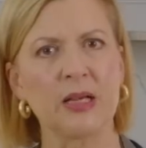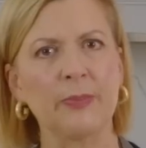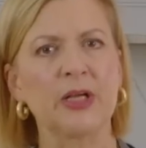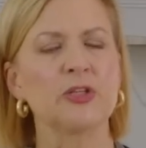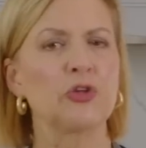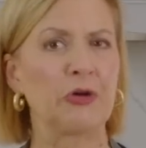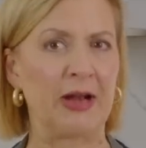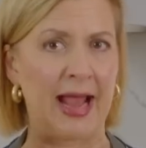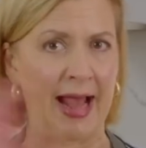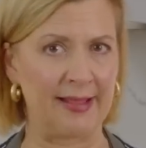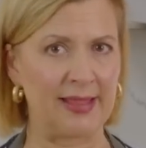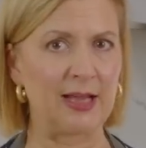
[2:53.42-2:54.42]
because you're going to
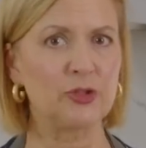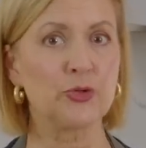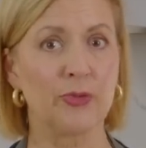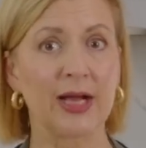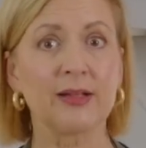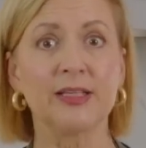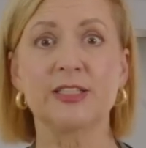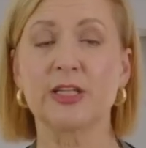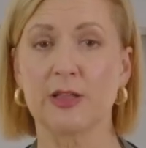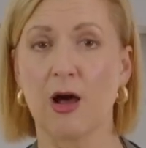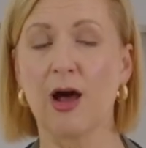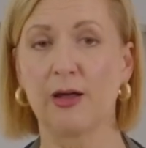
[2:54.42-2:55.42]
add that directly to
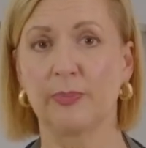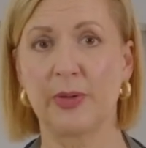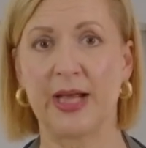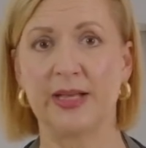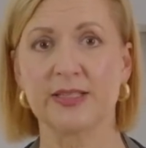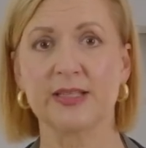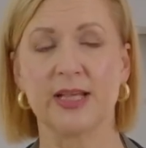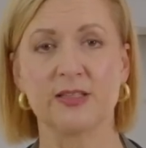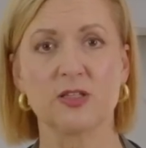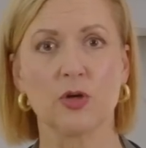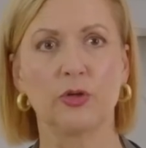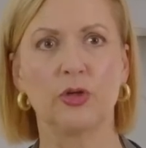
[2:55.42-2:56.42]
the hot base. And
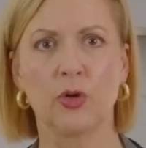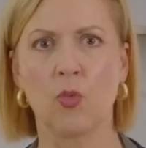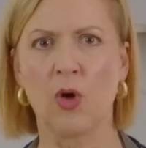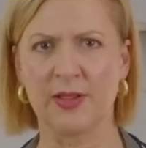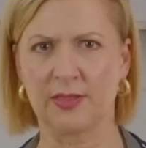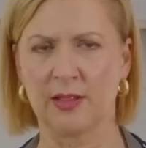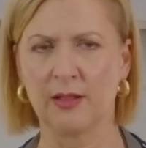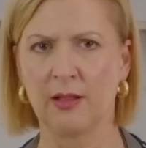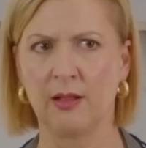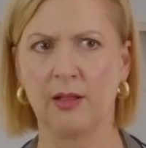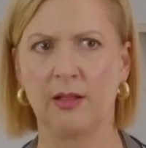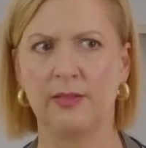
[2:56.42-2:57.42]
so you don't want
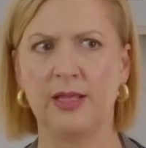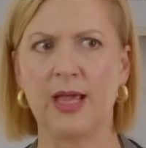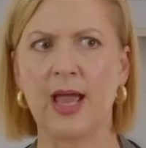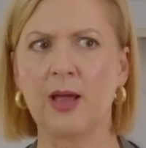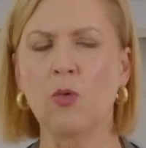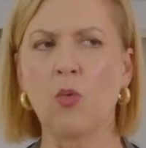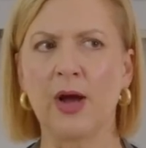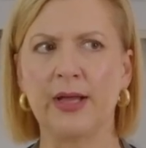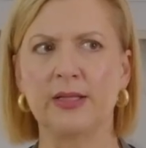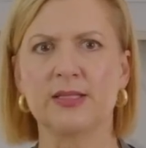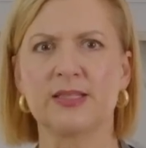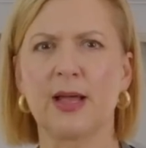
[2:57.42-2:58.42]
the egg
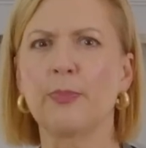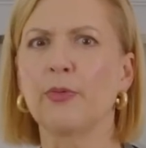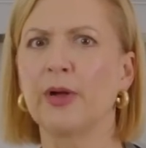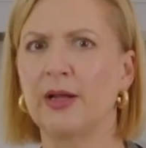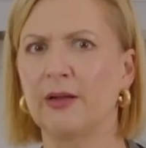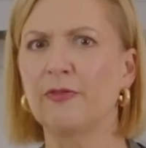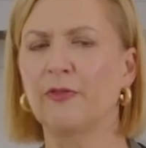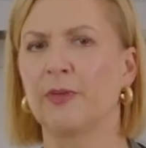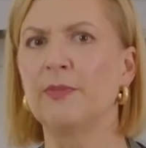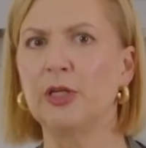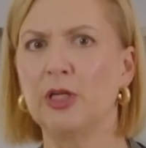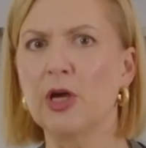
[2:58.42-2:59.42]
white separated
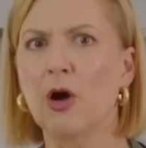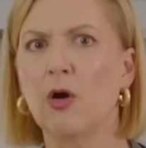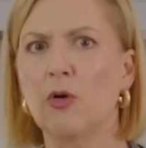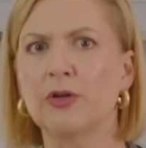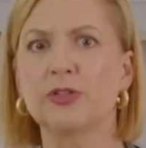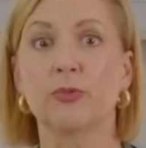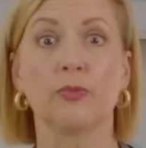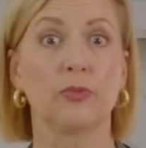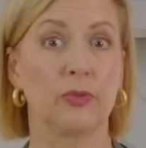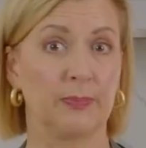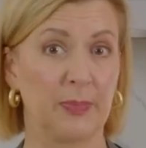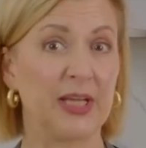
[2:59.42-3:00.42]
from the yolk
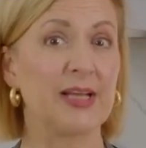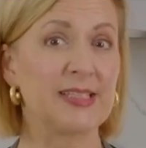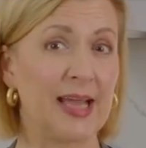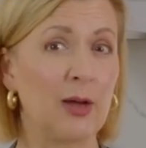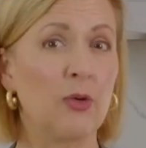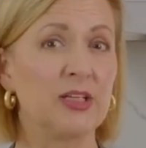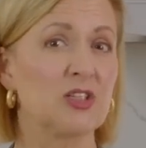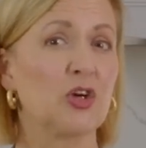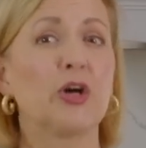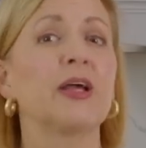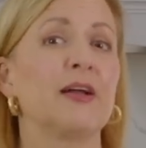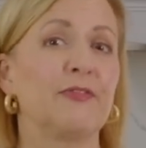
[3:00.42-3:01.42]
because egg whites
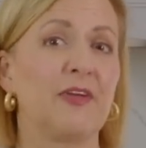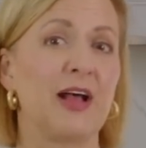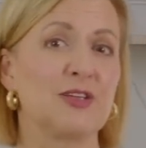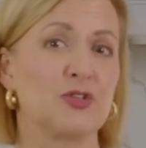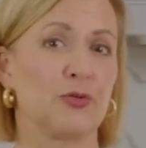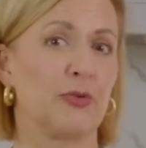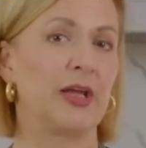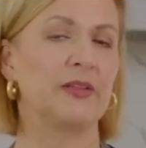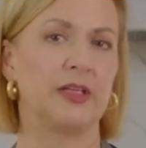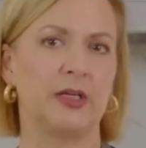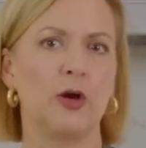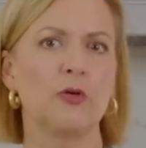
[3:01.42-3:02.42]
cook at a faster rate
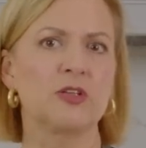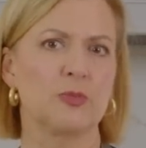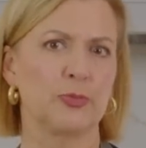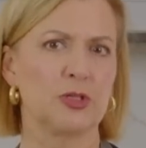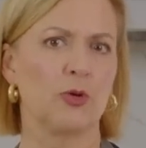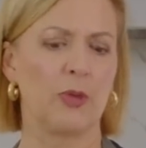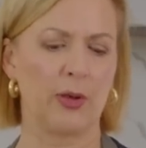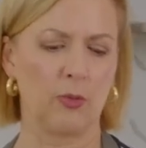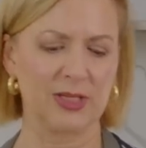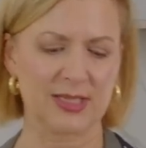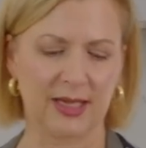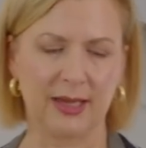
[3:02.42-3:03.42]
than yolks. So by
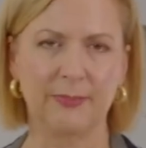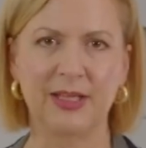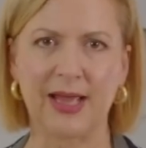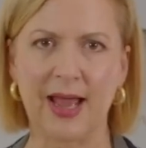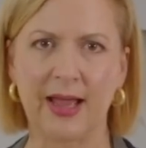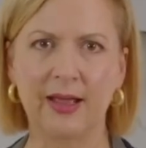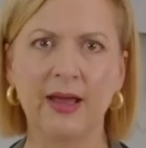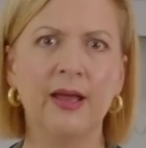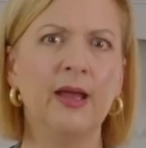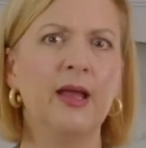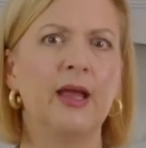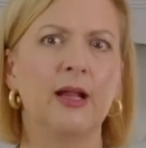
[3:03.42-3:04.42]
whisking up the egg,
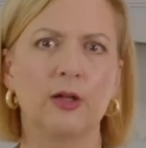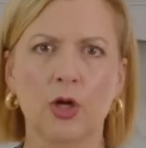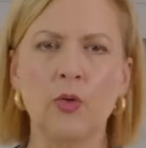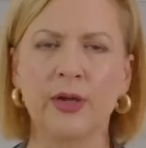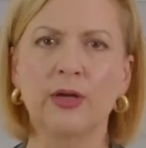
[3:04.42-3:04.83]
it'll go in